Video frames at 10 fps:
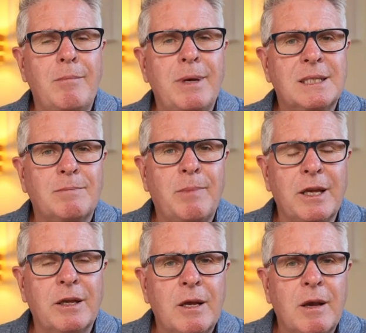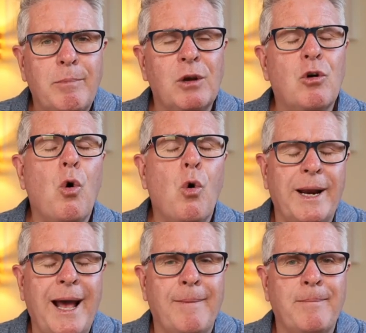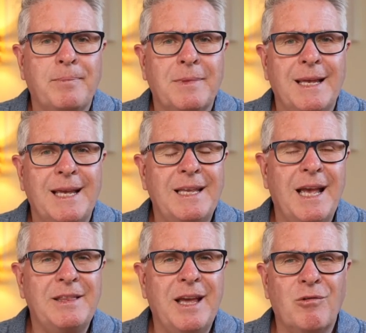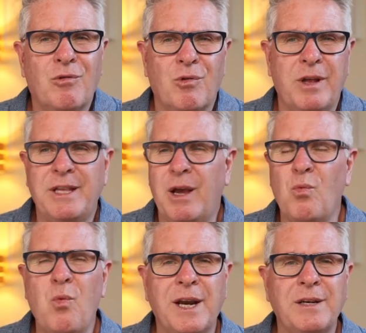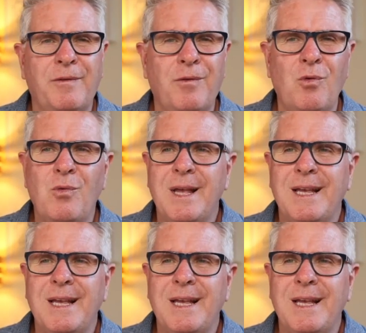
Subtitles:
miss being caught up in that wonderful